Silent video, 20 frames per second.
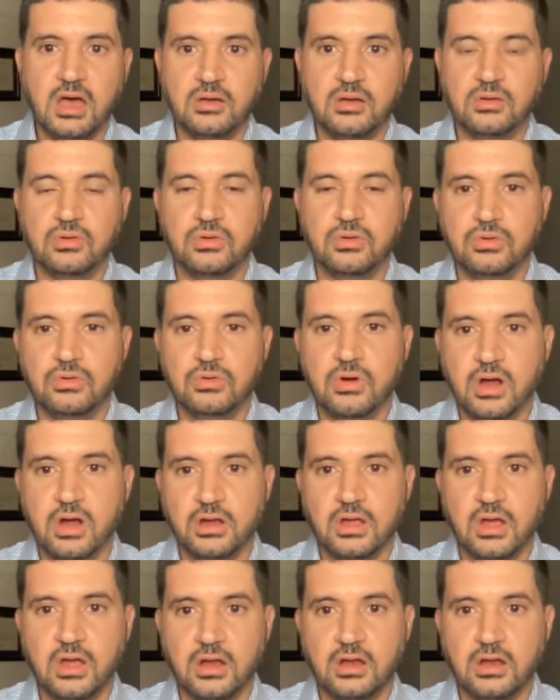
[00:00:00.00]
who
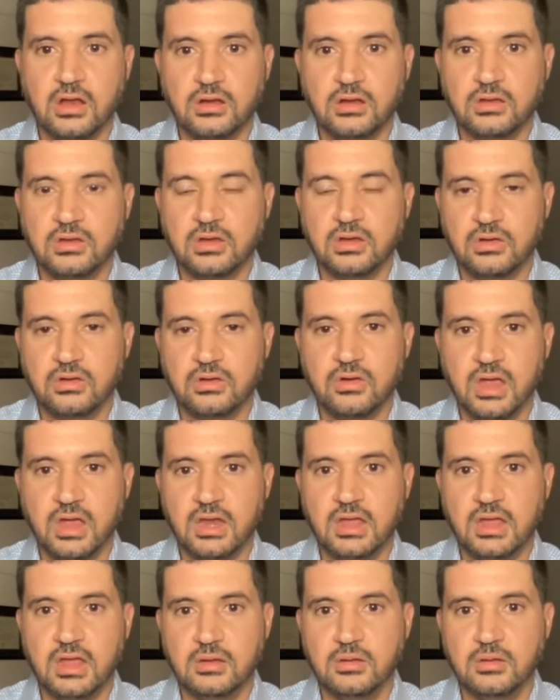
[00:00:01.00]
are
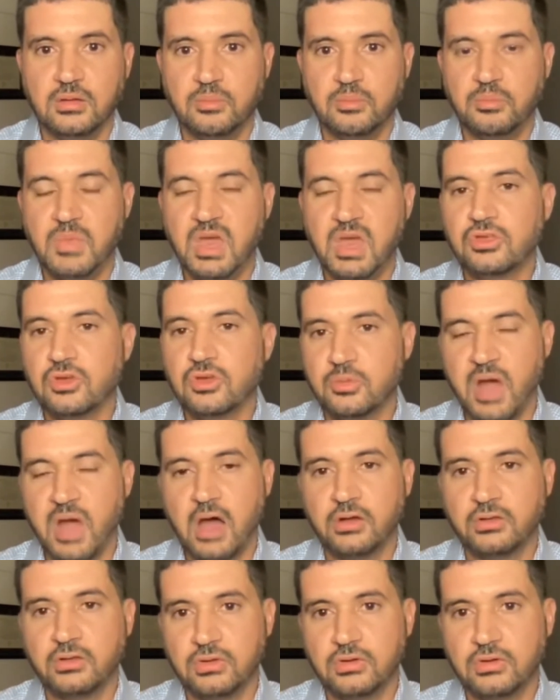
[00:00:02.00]
creating major
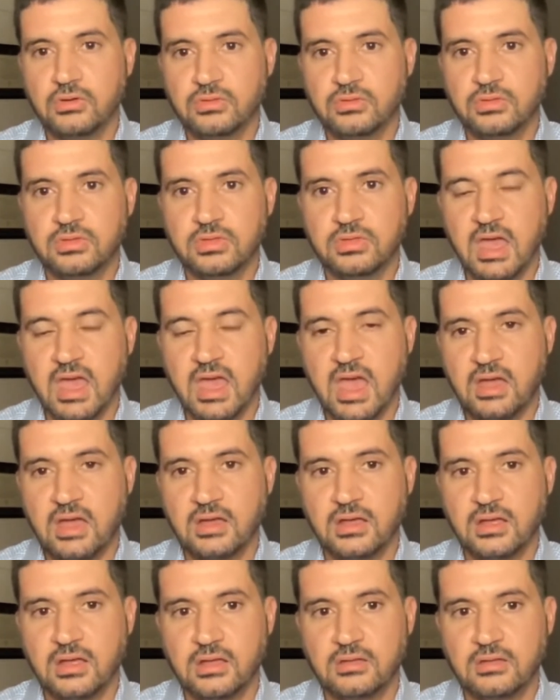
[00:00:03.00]
milestones that
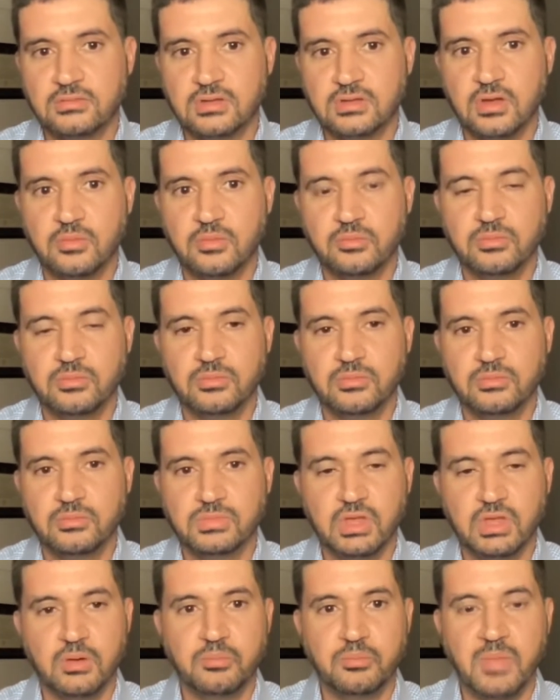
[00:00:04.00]

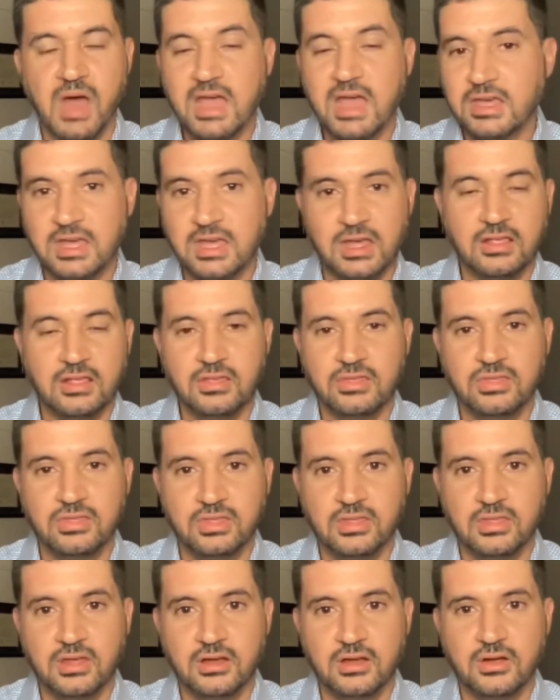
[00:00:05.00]
my kids
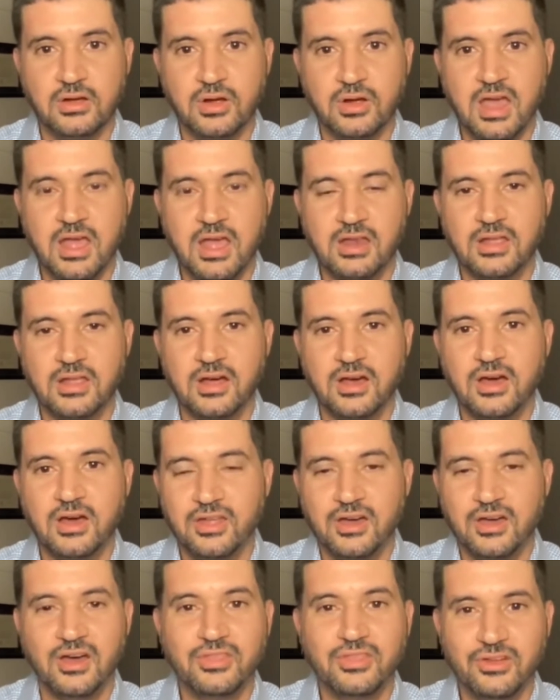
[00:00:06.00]
and
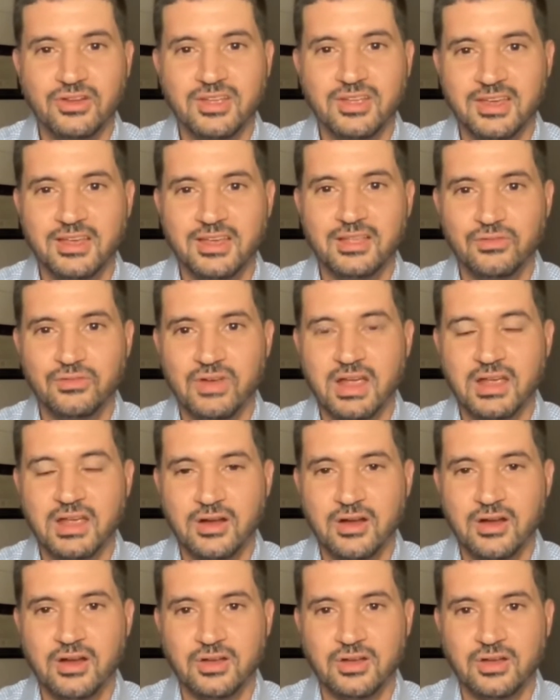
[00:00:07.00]
other kids, right,
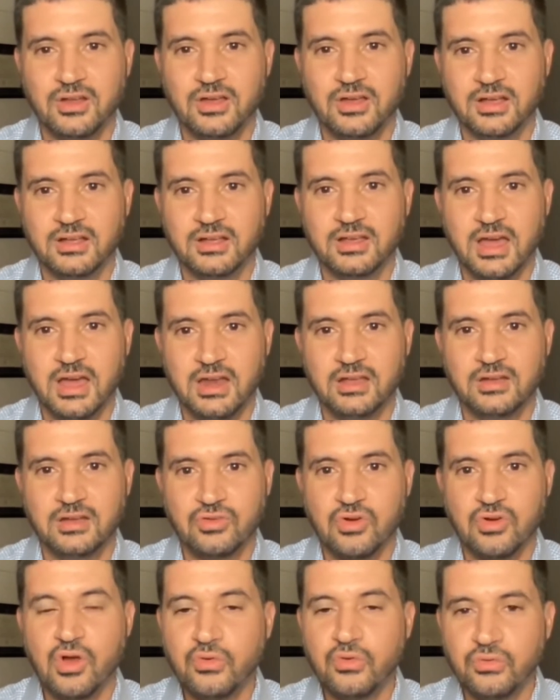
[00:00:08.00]
are gonna kind of
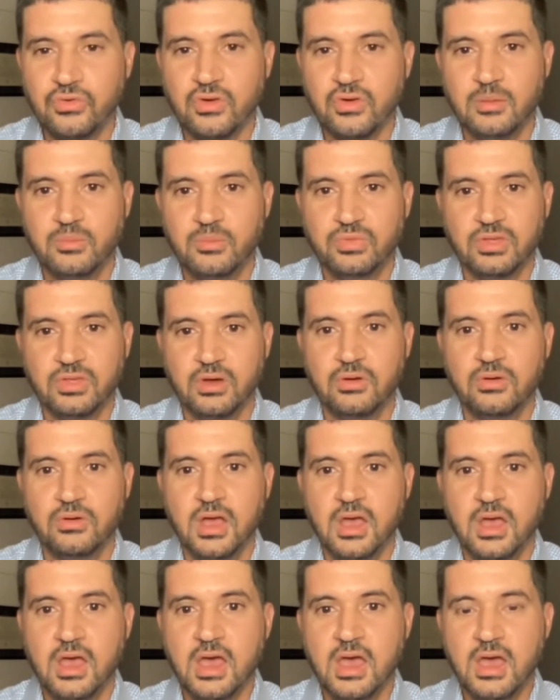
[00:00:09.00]
grow from. So
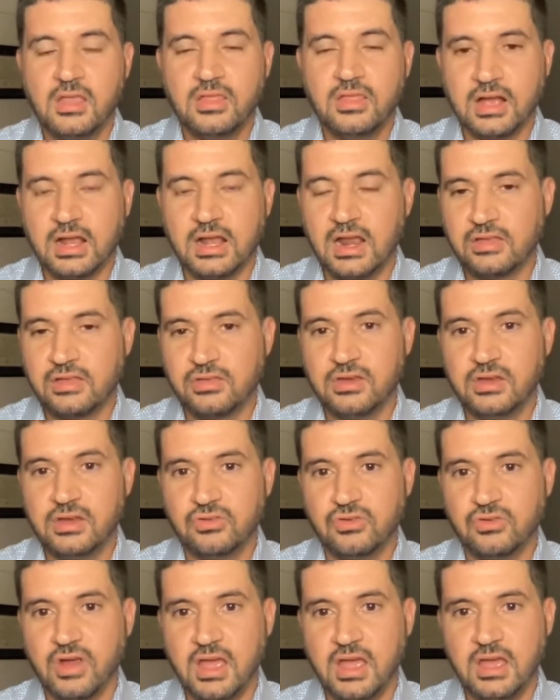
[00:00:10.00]
the collection is
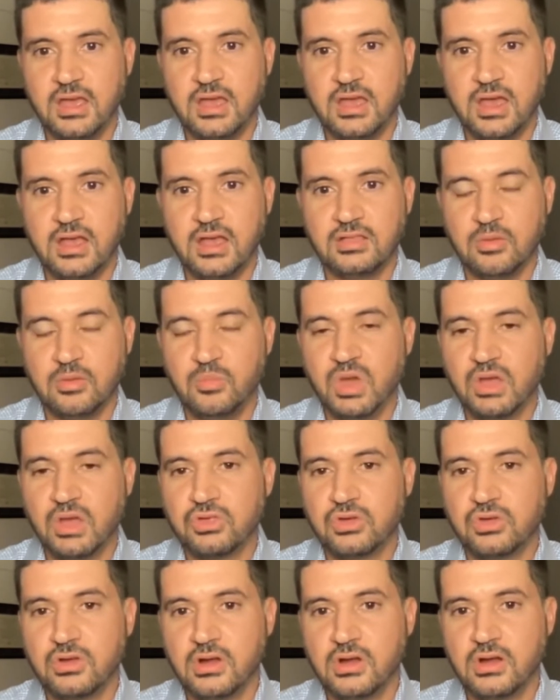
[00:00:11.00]
great. It's a
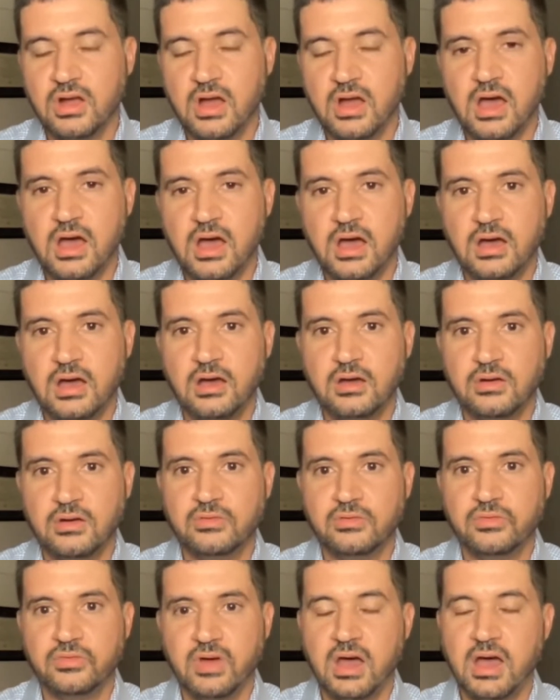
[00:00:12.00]
mixture
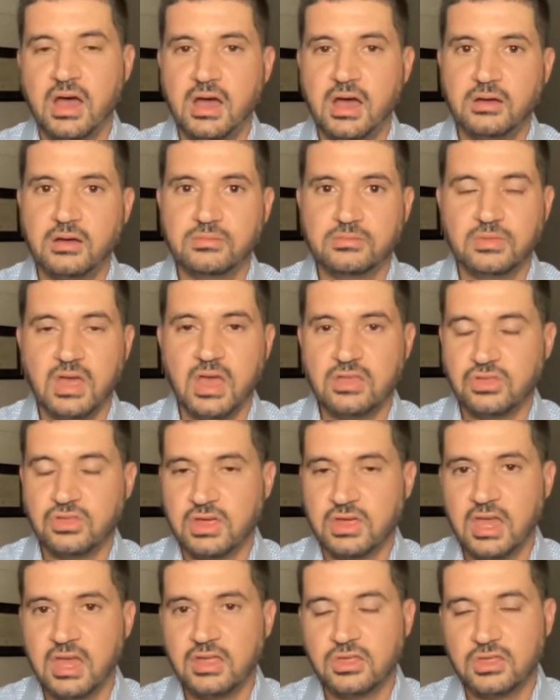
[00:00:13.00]
of
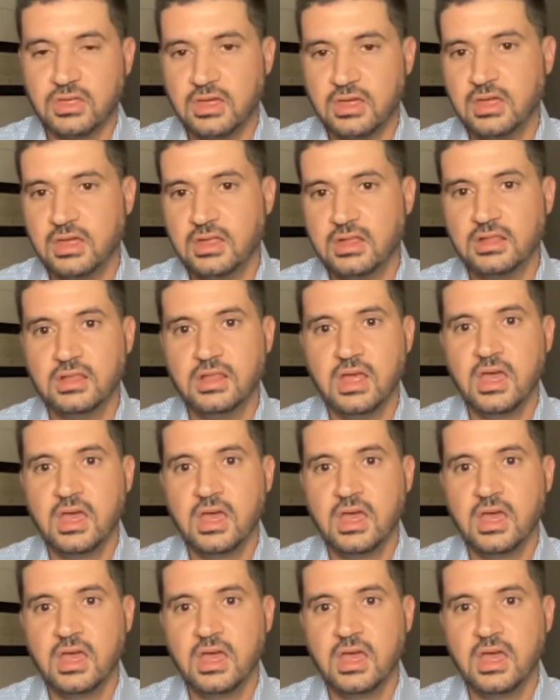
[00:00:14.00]
education,